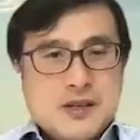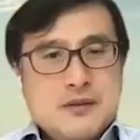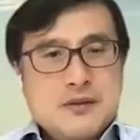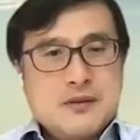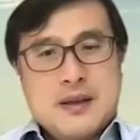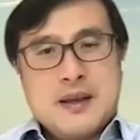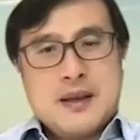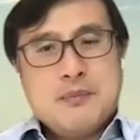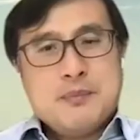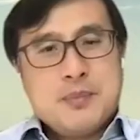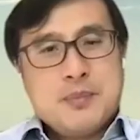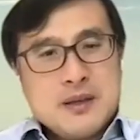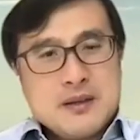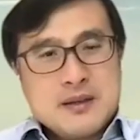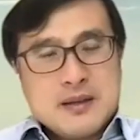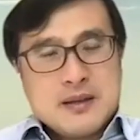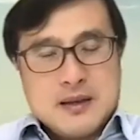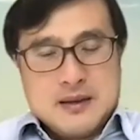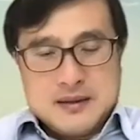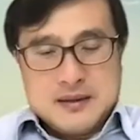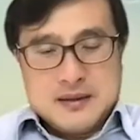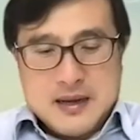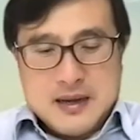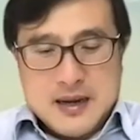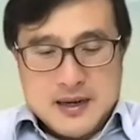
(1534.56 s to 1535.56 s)
So
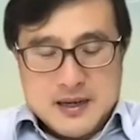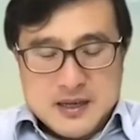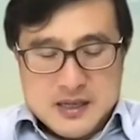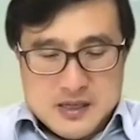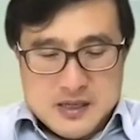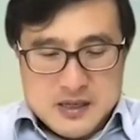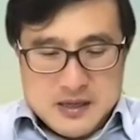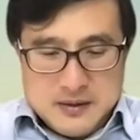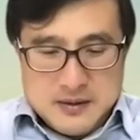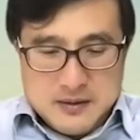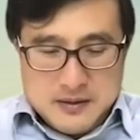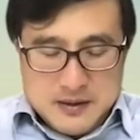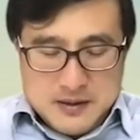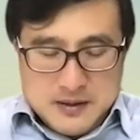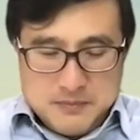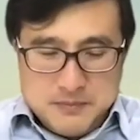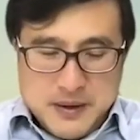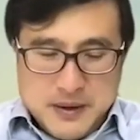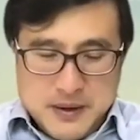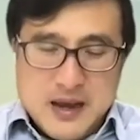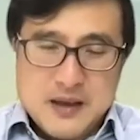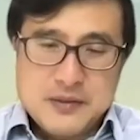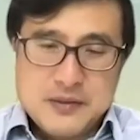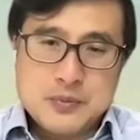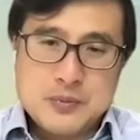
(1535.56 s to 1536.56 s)
AMPK
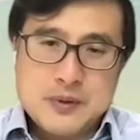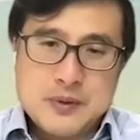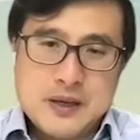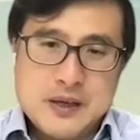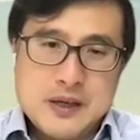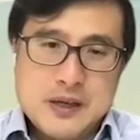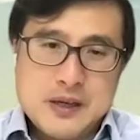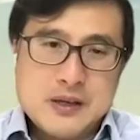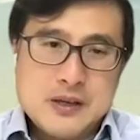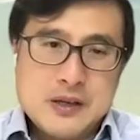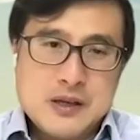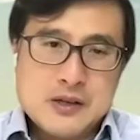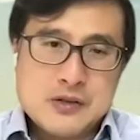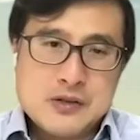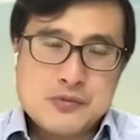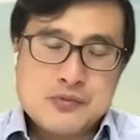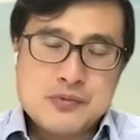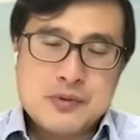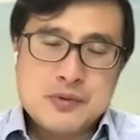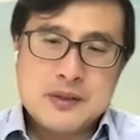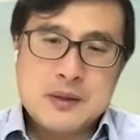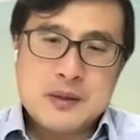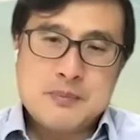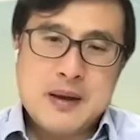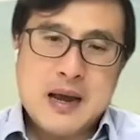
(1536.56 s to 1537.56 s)
kinase pathway
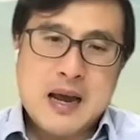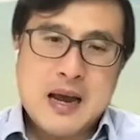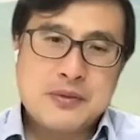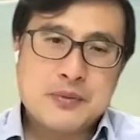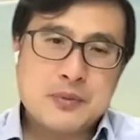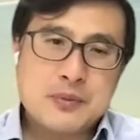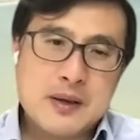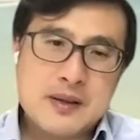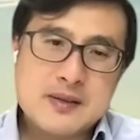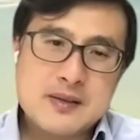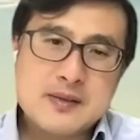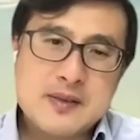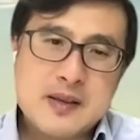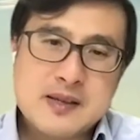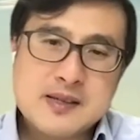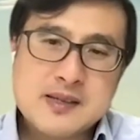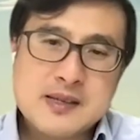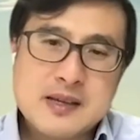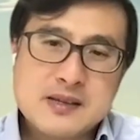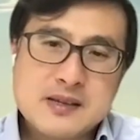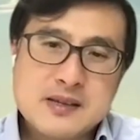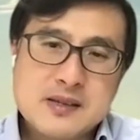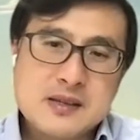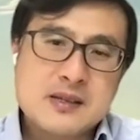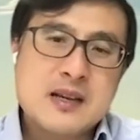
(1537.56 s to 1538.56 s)
is really pathway
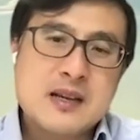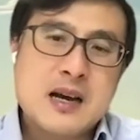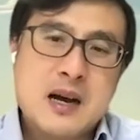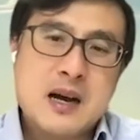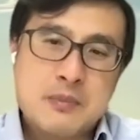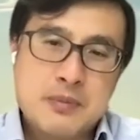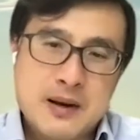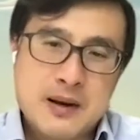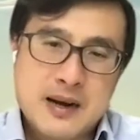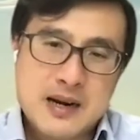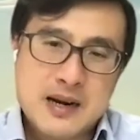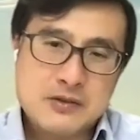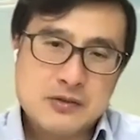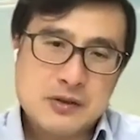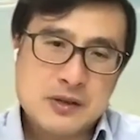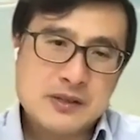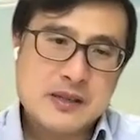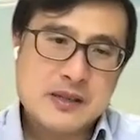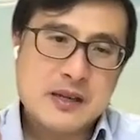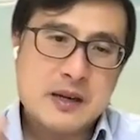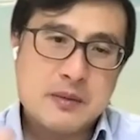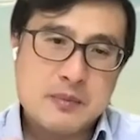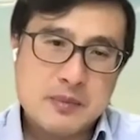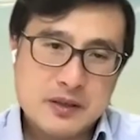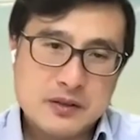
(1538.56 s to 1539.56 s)
that says is
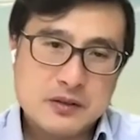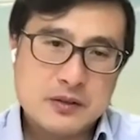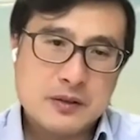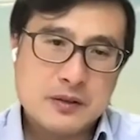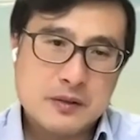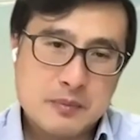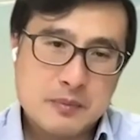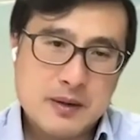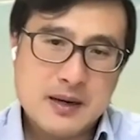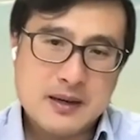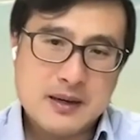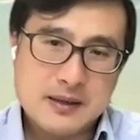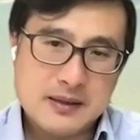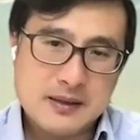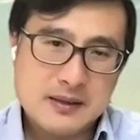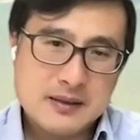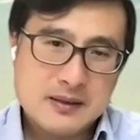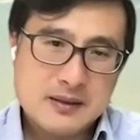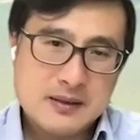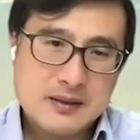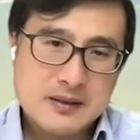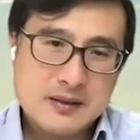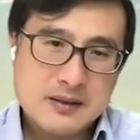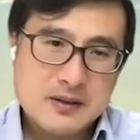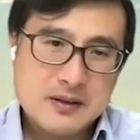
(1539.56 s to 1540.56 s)
carbohydrates coming into the body.
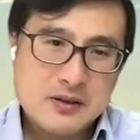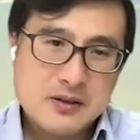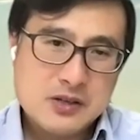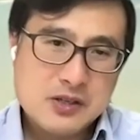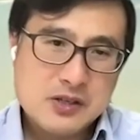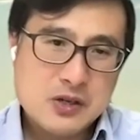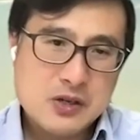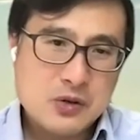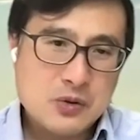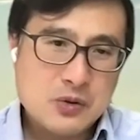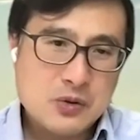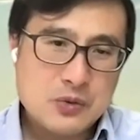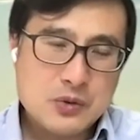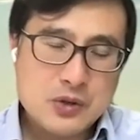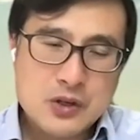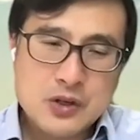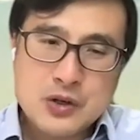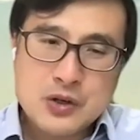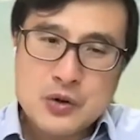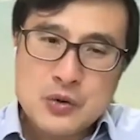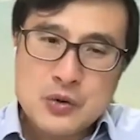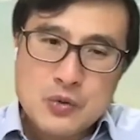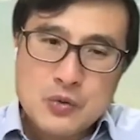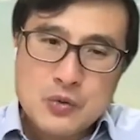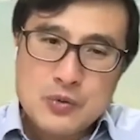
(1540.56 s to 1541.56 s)
So,
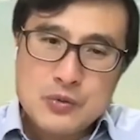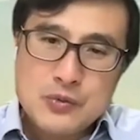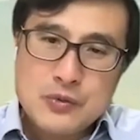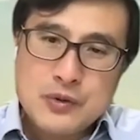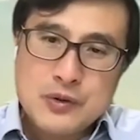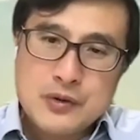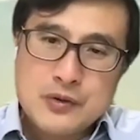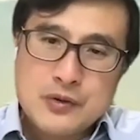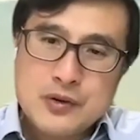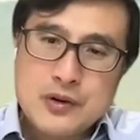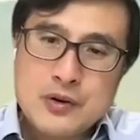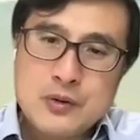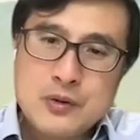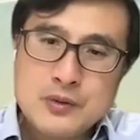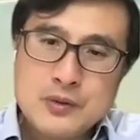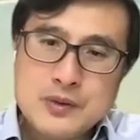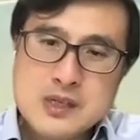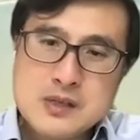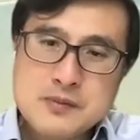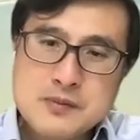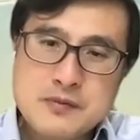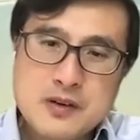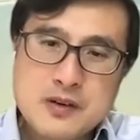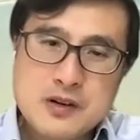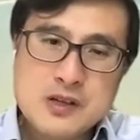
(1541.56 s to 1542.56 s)
you know, there are
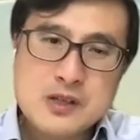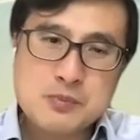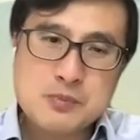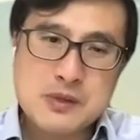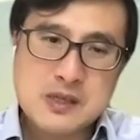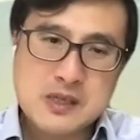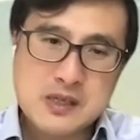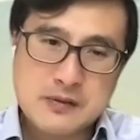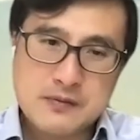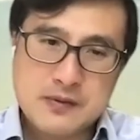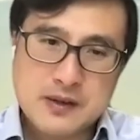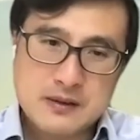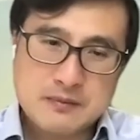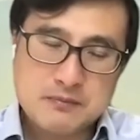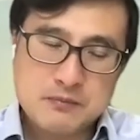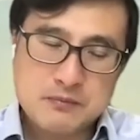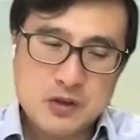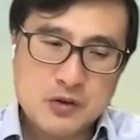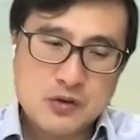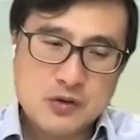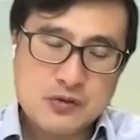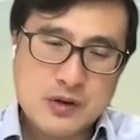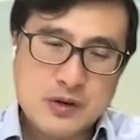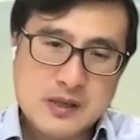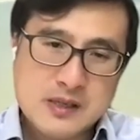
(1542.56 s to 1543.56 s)
only very
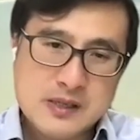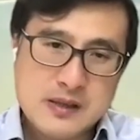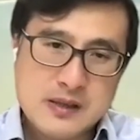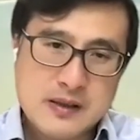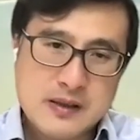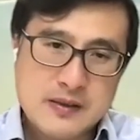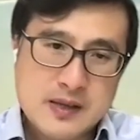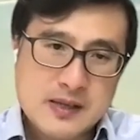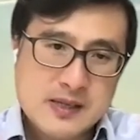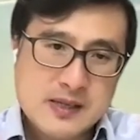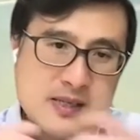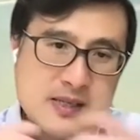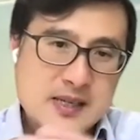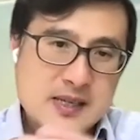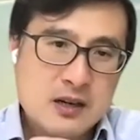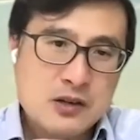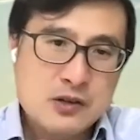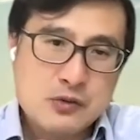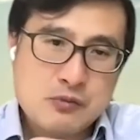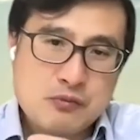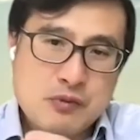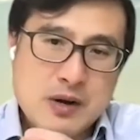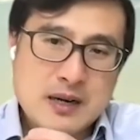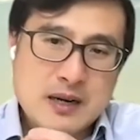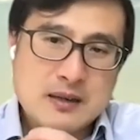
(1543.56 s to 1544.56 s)
specific nutrients that the
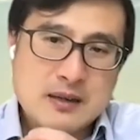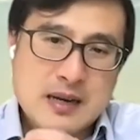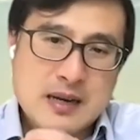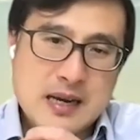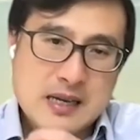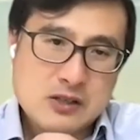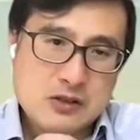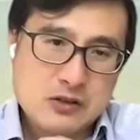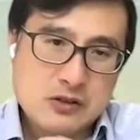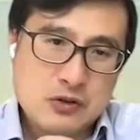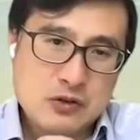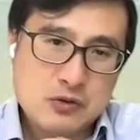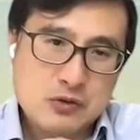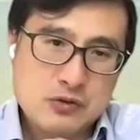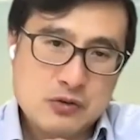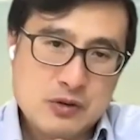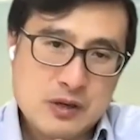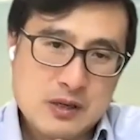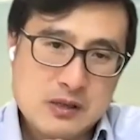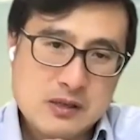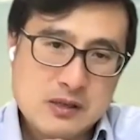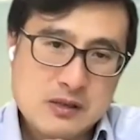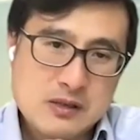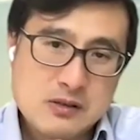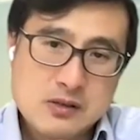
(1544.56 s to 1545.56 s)
cells recognize as
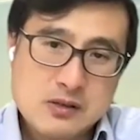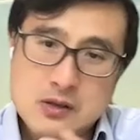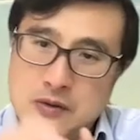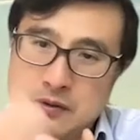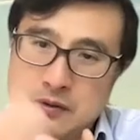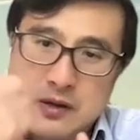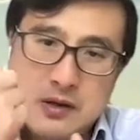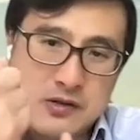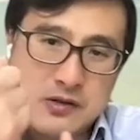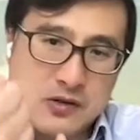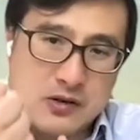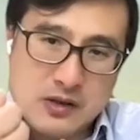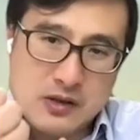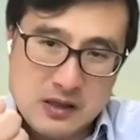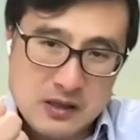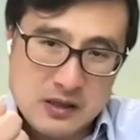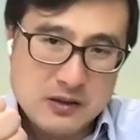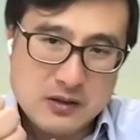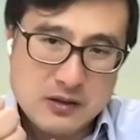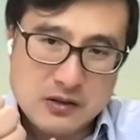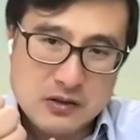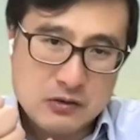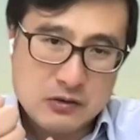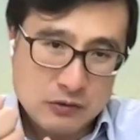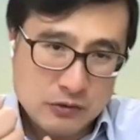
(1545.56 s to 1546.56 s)
nutrients. So there's
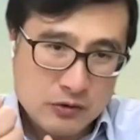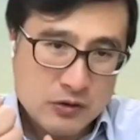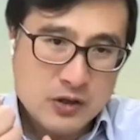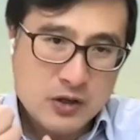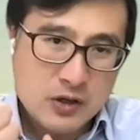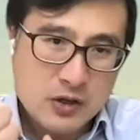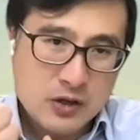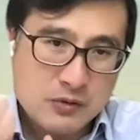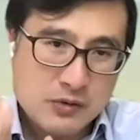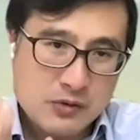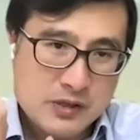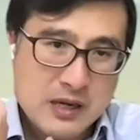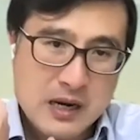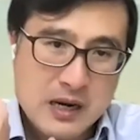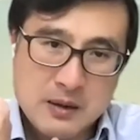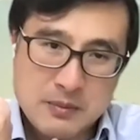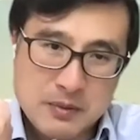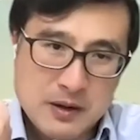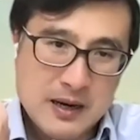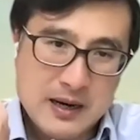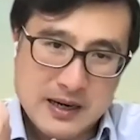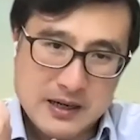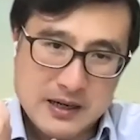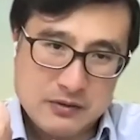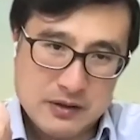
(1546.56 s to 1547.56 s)
either glucose,
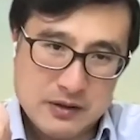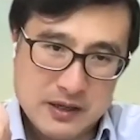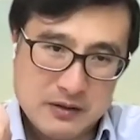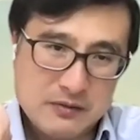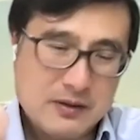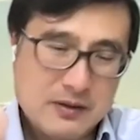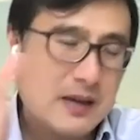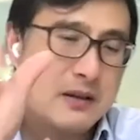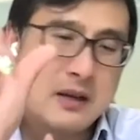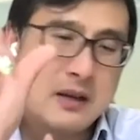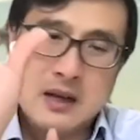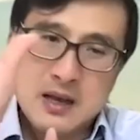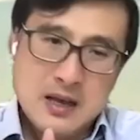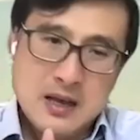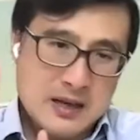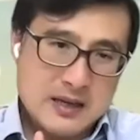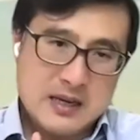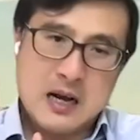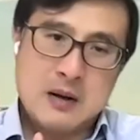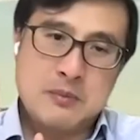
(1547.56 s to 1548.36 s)
carbohydrate, right?